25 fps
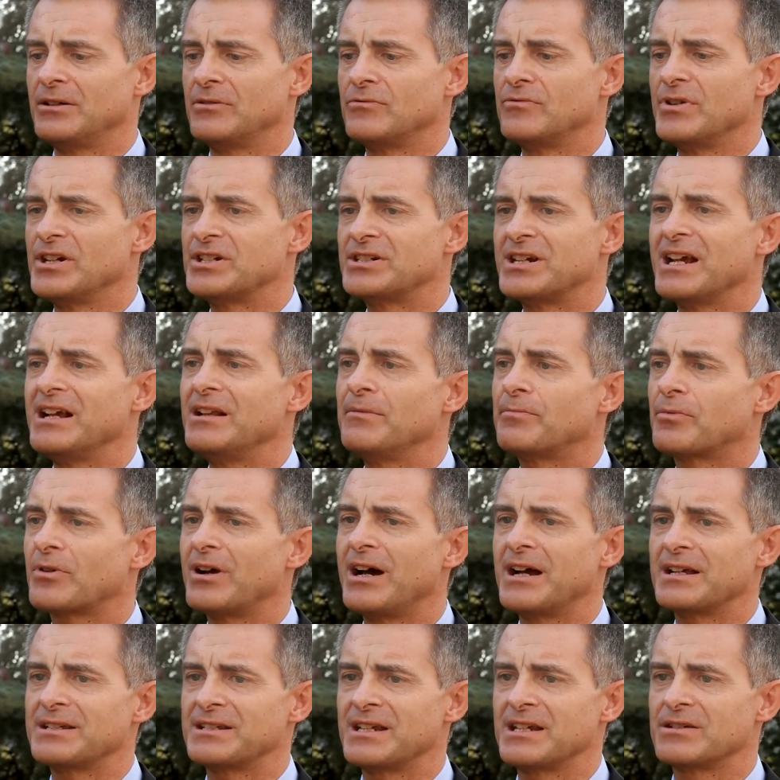retail
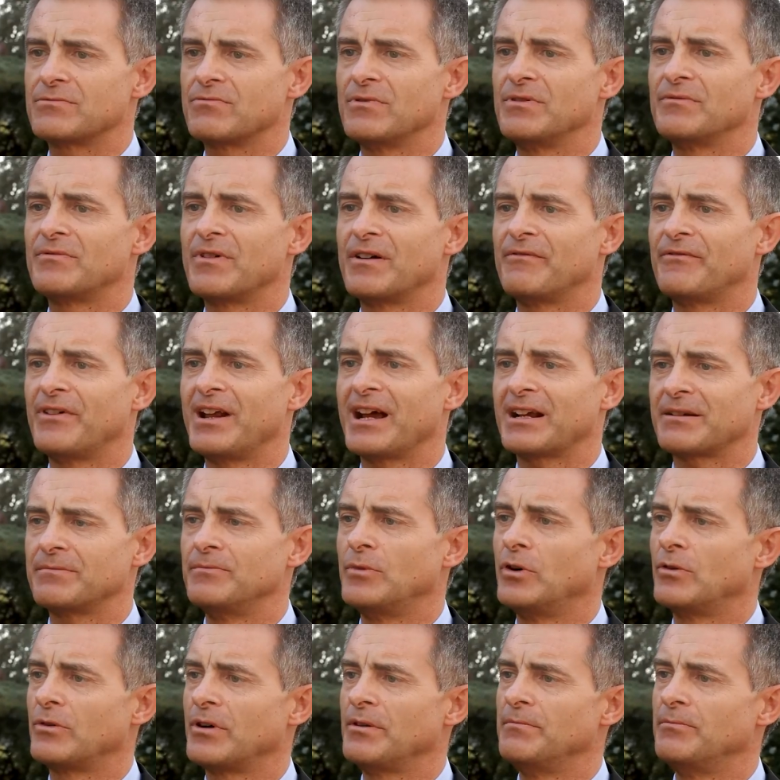prices will reflect
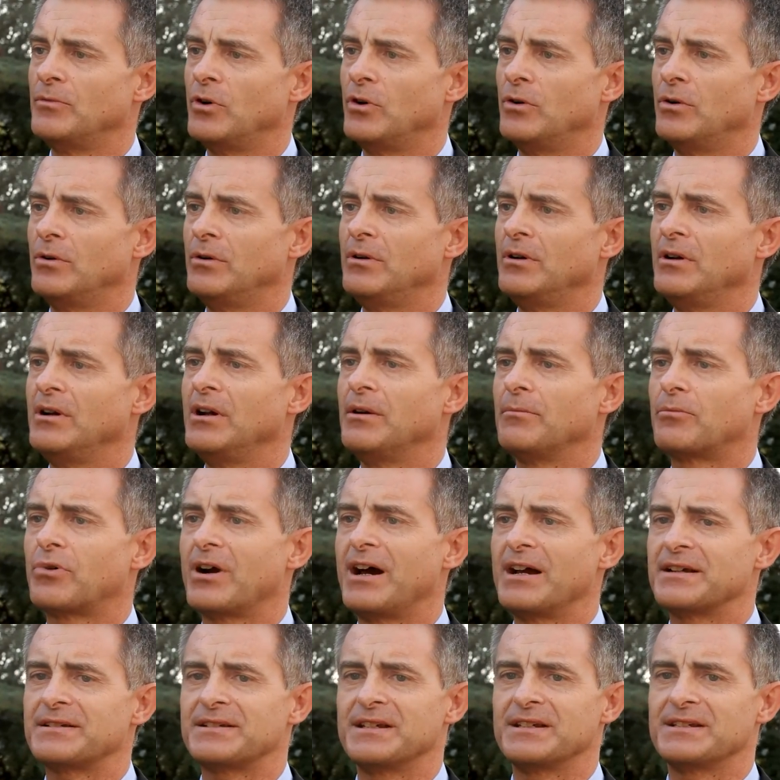more and more
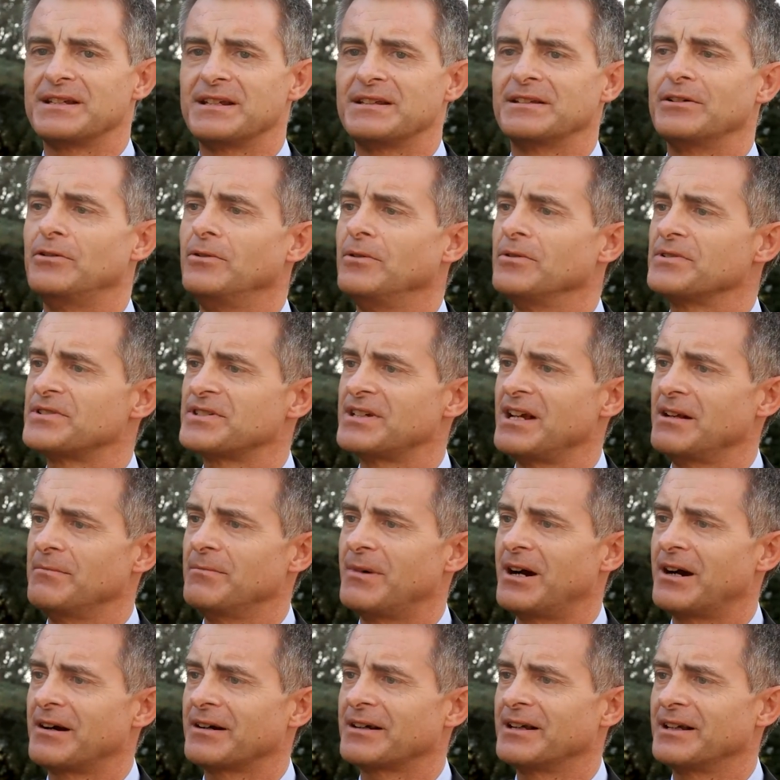prices in the wholesale
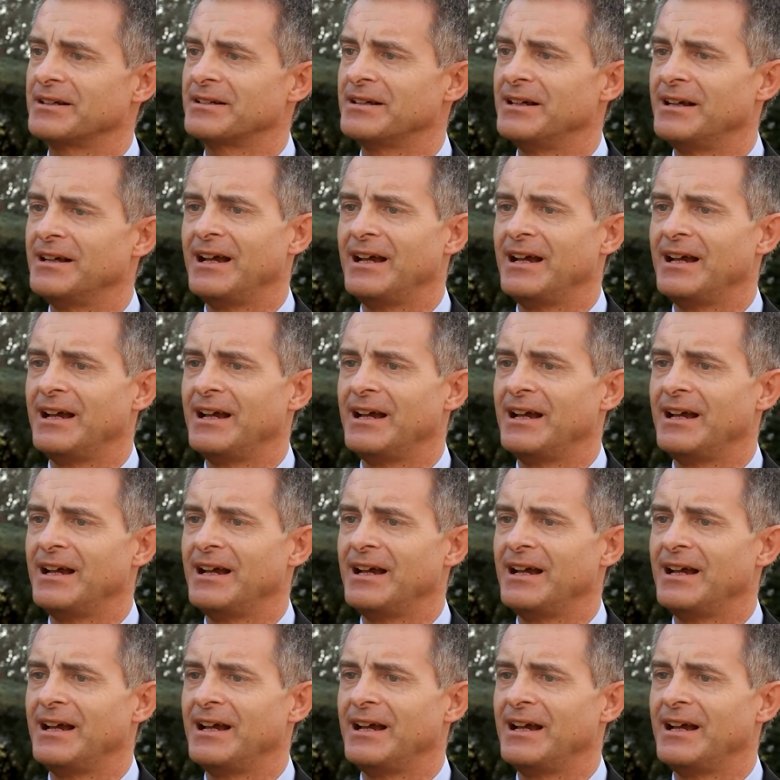market.